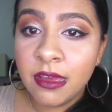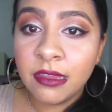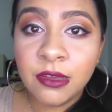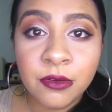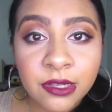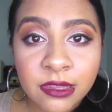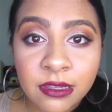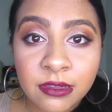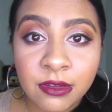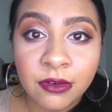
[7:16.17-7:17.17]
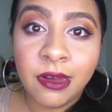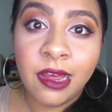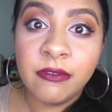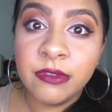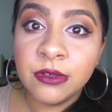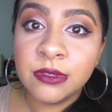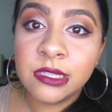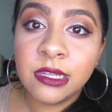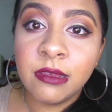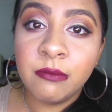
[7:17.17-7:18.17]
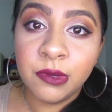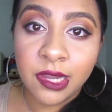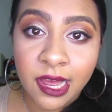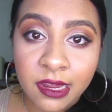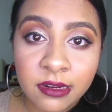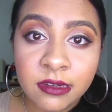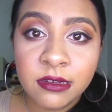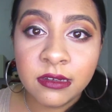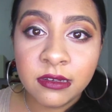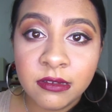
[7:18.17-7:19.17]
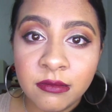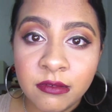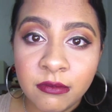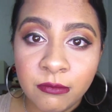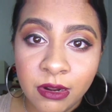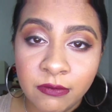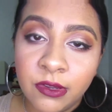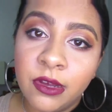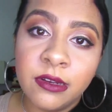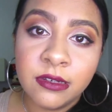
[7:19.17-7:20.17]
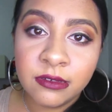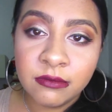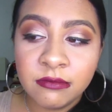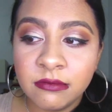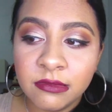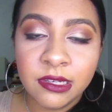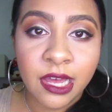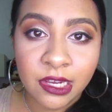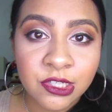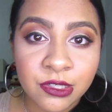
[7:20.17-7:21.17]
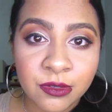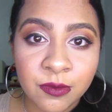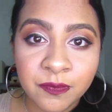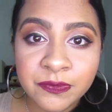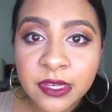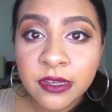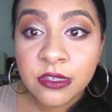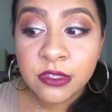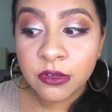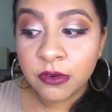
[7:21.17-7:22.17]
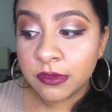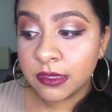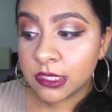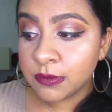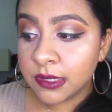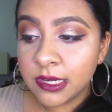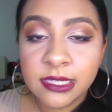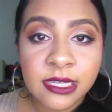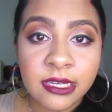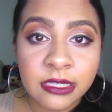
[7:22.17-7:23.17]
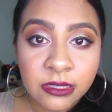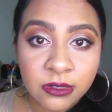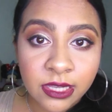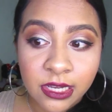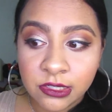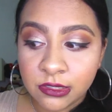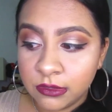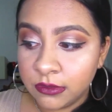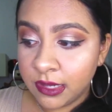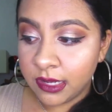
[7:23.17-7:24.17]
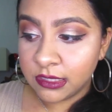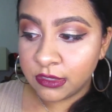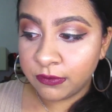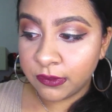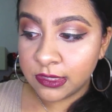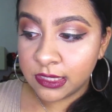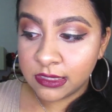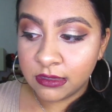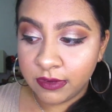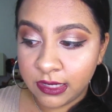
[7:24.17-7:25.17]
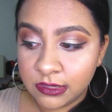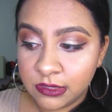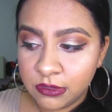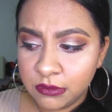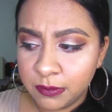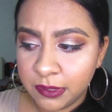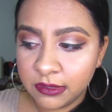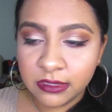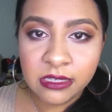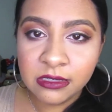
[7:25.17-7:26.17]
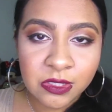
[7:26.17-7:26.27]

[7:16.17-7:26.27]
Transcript: The only thing though, I've used the black Revlon lash glue. So this one is a clear lash glue and it's for sensitive eyes too, apparently.